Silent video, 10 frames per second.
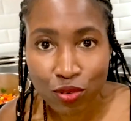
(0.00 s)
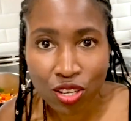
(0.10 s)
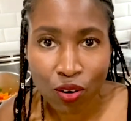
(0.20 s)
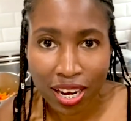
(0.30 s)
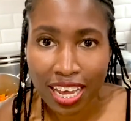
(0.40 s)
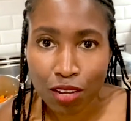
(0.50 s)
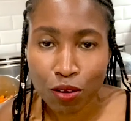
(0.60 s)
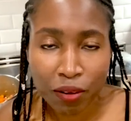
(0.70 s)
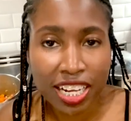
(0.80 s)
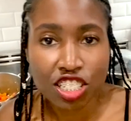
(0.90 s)
the organic one,
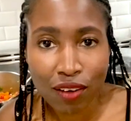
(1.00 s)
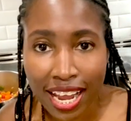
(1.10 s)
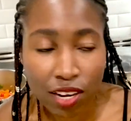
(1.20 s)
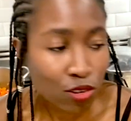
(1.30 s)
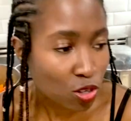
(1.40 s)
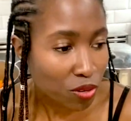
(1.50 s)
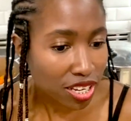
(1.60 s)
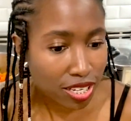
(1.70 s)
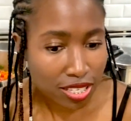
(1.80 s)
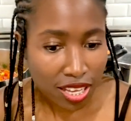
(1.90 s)
but I try it also
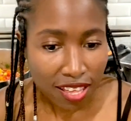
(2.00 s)
because